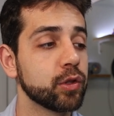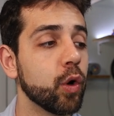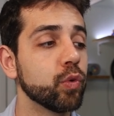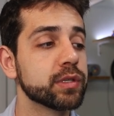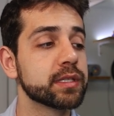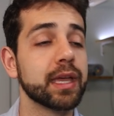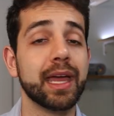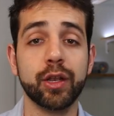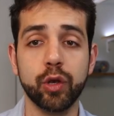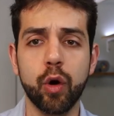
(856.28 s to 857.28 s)
notes
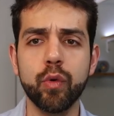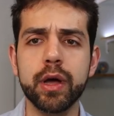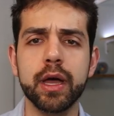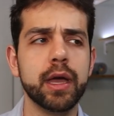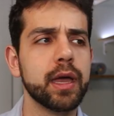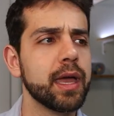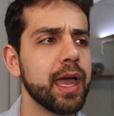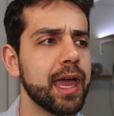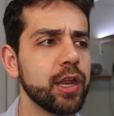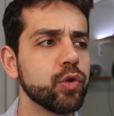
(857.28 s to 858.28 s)
and talk,
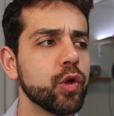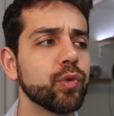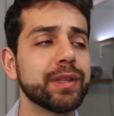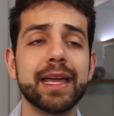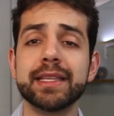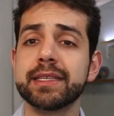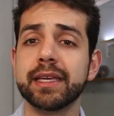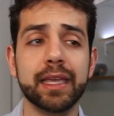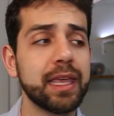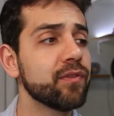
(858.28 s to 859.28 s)
and you know that
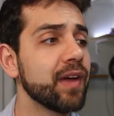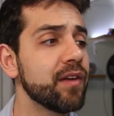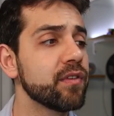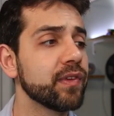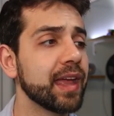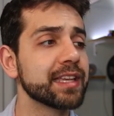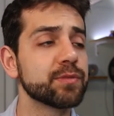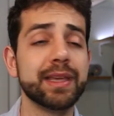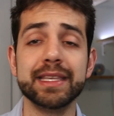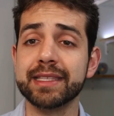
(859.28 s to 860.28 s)
if everything
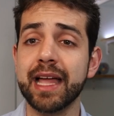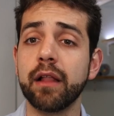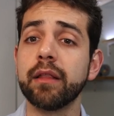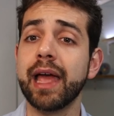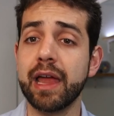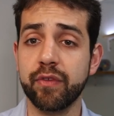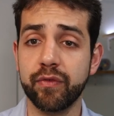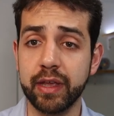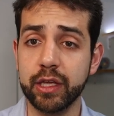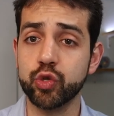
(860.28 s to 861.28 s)
has been installed,
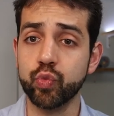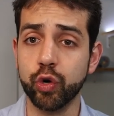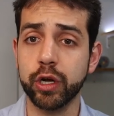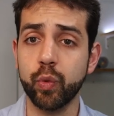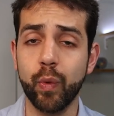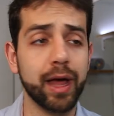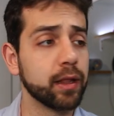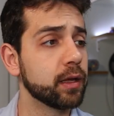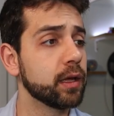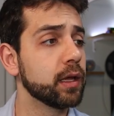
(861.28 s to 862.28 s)
everything is working
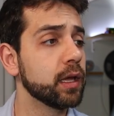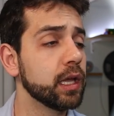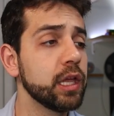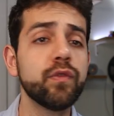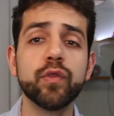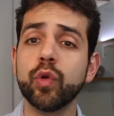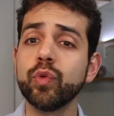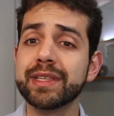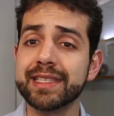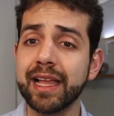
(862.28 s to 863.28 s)
well. If you
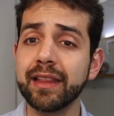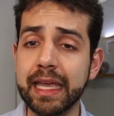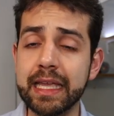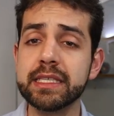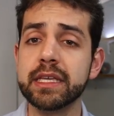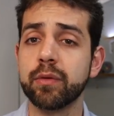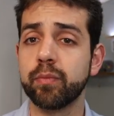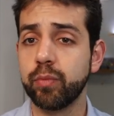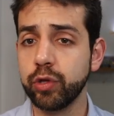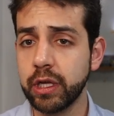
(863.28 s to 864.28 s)
don't install it,
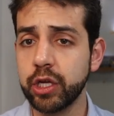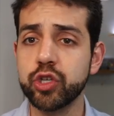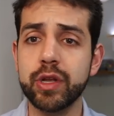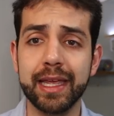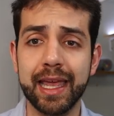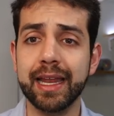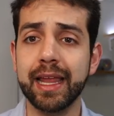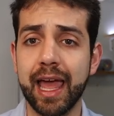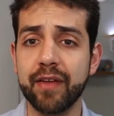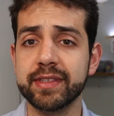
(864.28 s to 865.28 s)
potentially can
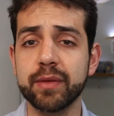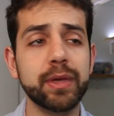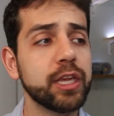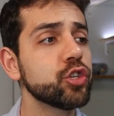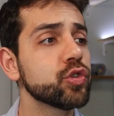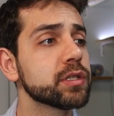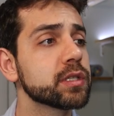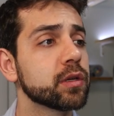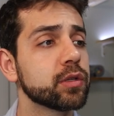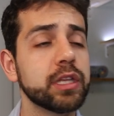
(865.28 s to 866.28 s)
have some
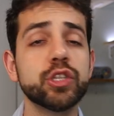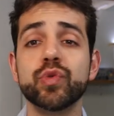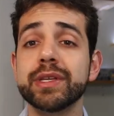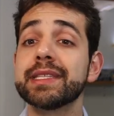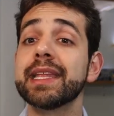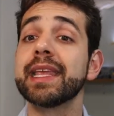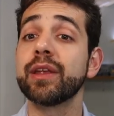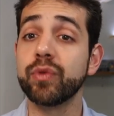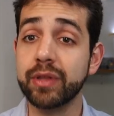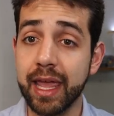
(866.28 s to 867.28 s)
issues. This is reason that
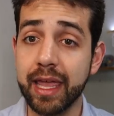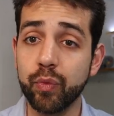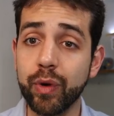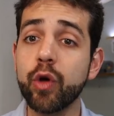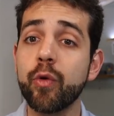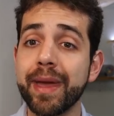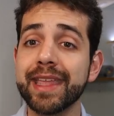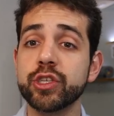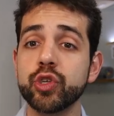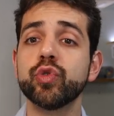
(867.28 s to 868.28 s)
they
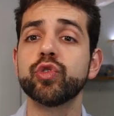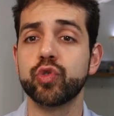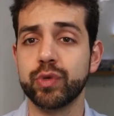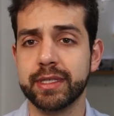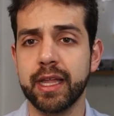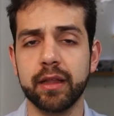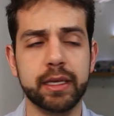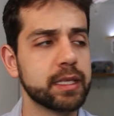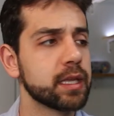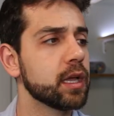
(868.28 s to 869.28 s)
recommend you to install
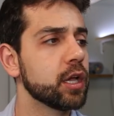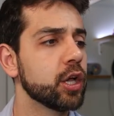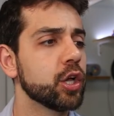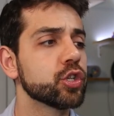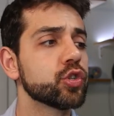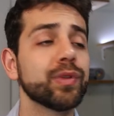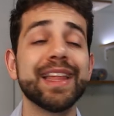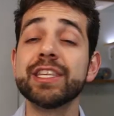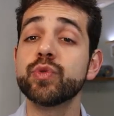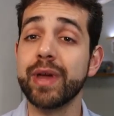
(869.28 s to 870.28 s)
it. So
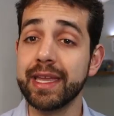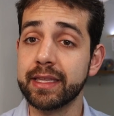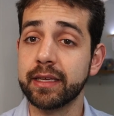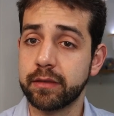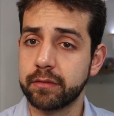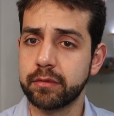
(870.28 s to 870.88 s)
let's wait